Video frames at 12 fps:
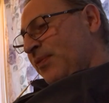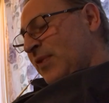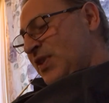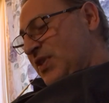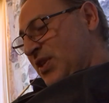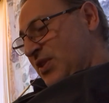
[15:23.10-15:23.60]

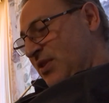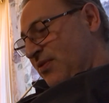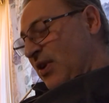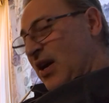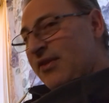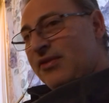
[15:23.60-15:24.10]

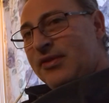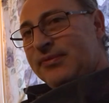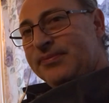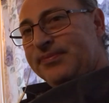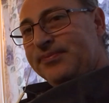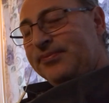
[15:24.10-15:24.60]
65.
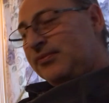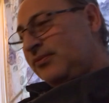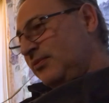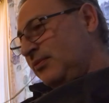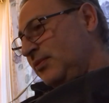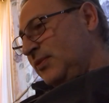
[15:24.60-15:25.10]

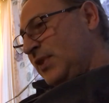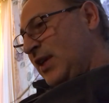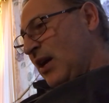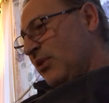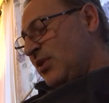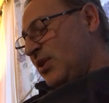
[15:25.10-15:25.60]

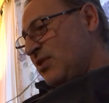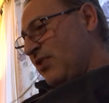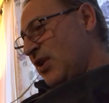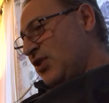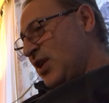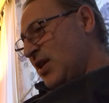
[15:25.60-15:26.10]
Countess
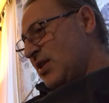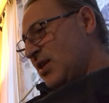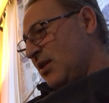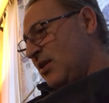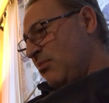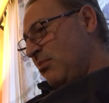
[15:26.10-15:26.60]

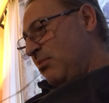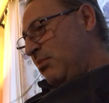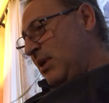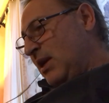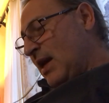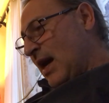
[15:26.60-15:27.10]
Francesca de
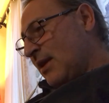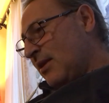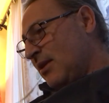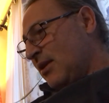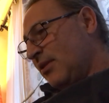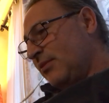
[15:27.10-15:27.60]

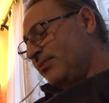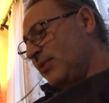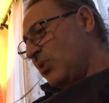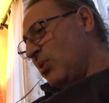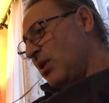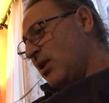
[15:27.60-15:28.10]
Biliante,
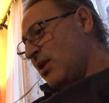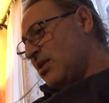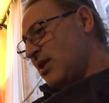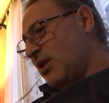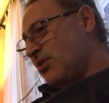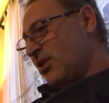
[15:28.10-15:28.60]
20th
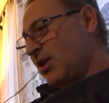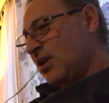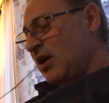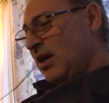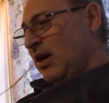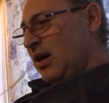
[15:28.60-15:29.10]
century.
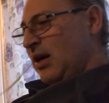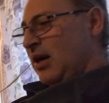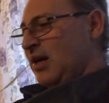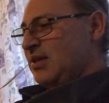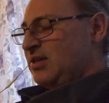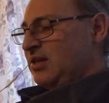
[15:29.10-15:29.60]

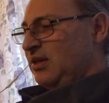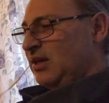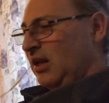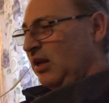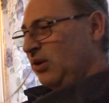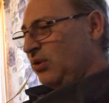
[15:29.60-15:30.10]
I see
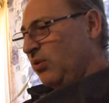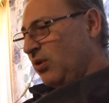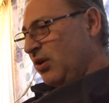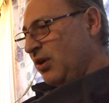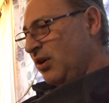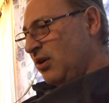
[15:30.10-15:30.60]
yellow
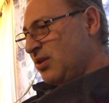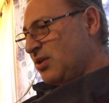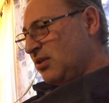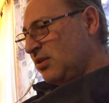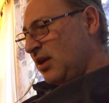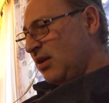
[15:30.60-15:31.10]

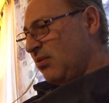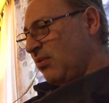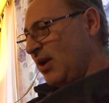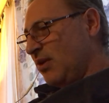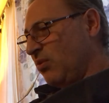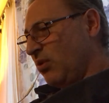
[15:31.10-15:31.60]
warriors and
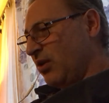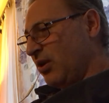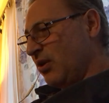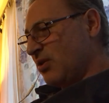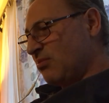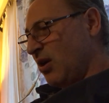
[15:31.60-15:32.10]
red
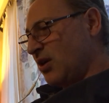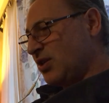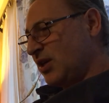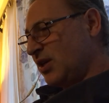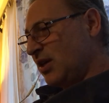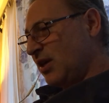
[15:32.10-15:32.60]
warriors
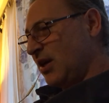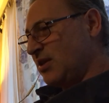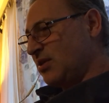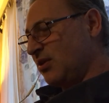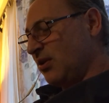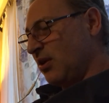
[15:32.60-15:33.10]
marching
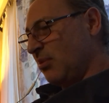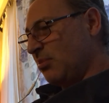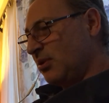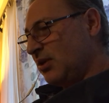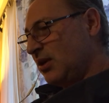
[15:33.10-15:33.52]
against Europe.